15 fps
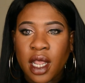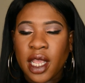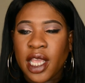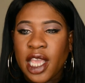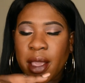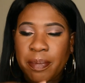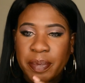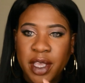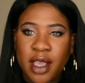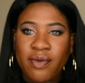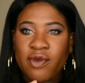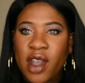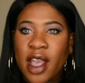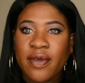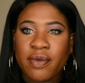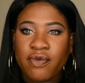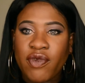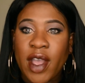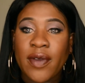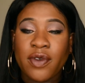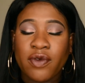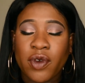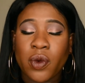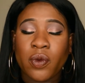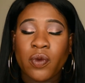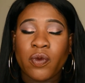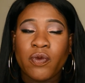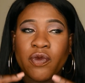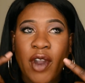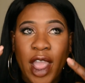it being round the wrong
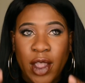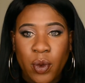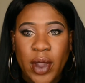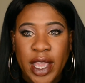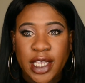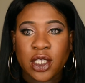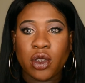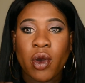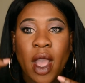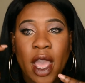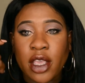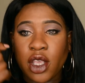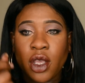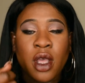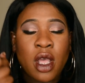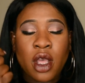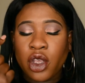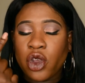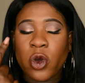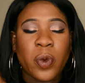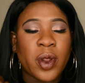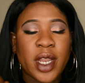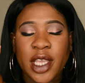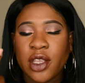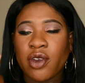right way. So you'll pull it in your